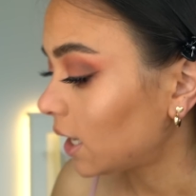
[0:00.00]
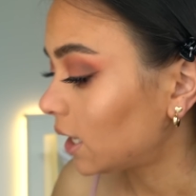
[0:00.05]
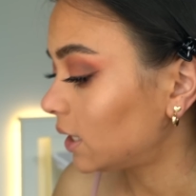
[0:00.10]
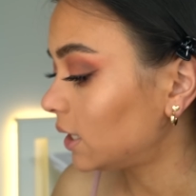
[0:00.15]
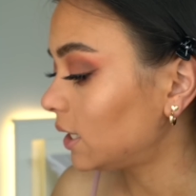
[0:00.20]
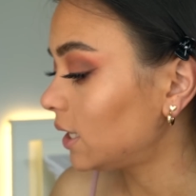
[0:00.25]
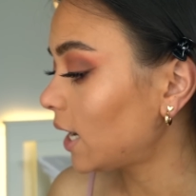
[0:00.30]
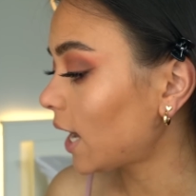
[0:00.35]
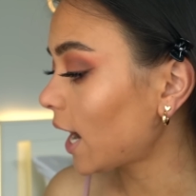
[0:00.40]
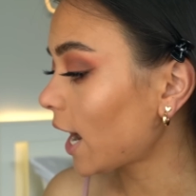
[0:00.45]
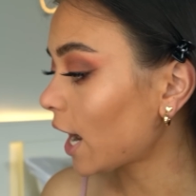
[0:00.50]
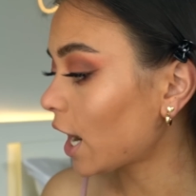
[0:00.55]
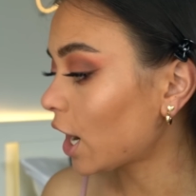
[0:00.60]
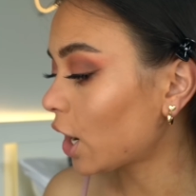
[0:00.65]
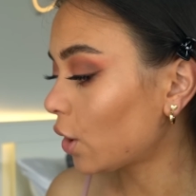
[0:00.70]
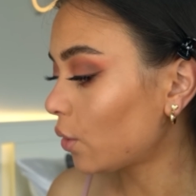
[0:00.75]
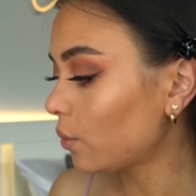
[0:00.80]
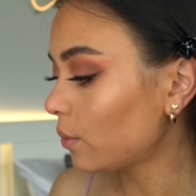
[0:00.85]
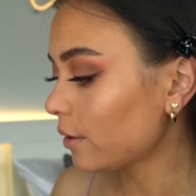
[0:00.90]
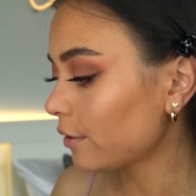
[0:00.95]

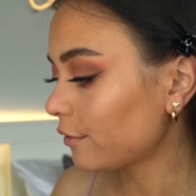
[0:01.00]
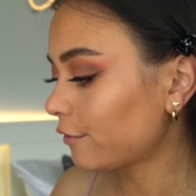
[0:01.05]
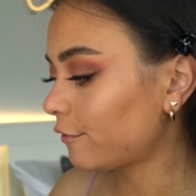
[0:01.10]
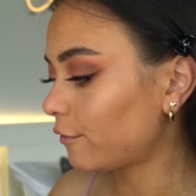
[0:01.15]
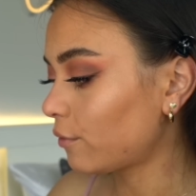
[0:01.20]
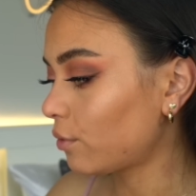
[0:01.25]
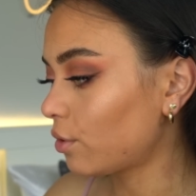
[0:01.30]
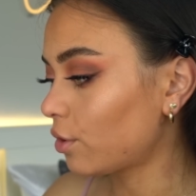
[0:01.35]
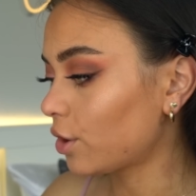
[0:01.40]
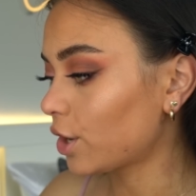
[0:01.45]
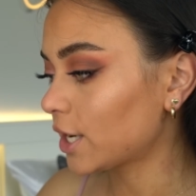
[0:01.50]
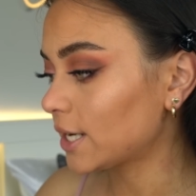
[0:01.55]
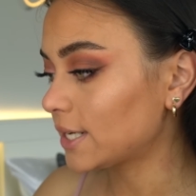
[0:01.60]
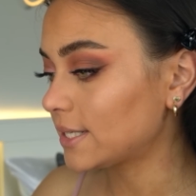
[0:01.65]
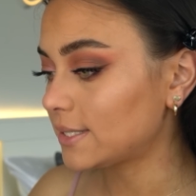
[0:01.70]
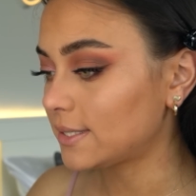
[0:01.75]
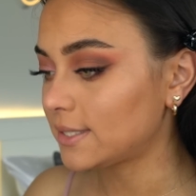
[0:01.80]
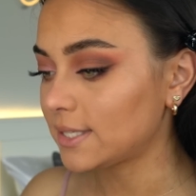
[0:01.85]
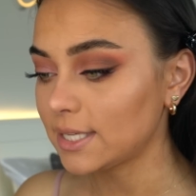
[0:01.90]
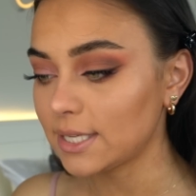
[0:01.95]
Now for
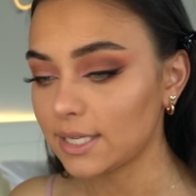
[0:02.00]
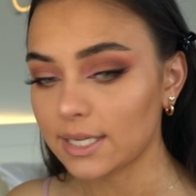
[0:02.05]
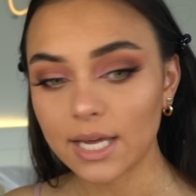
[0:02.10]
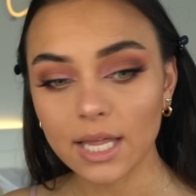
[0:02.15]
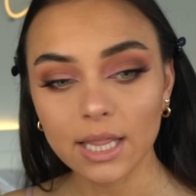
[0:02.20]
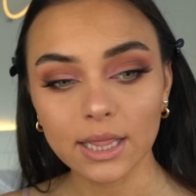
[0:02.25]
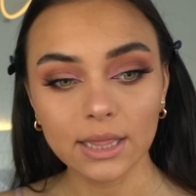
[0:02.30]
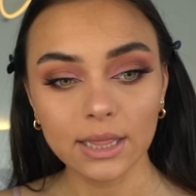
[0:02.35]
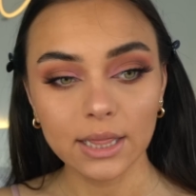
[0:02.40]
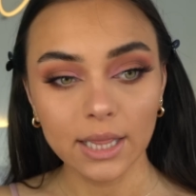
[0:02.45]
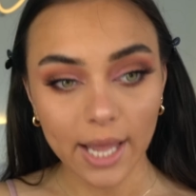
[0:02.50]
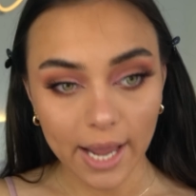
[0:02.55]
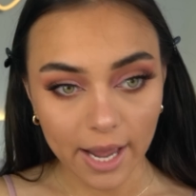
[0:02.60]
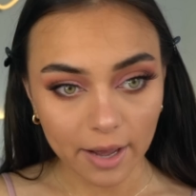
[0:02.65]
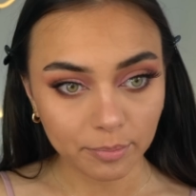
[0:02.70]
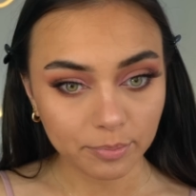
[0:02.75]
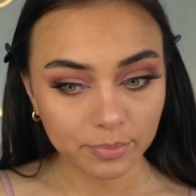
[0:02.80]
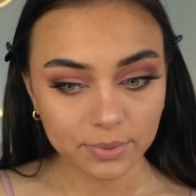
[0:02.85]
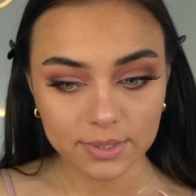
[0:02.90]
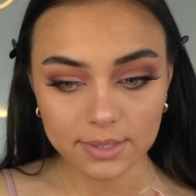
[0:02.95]
the
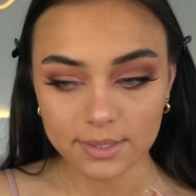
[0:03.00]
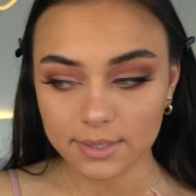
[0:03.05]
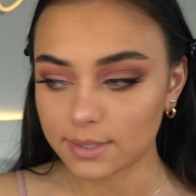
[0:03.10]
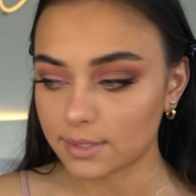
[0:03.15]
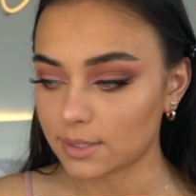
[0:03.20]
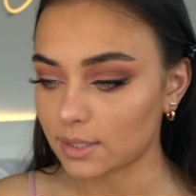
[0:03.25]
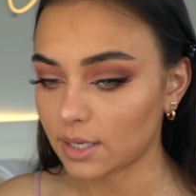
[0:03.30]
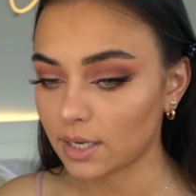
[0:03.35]
lips.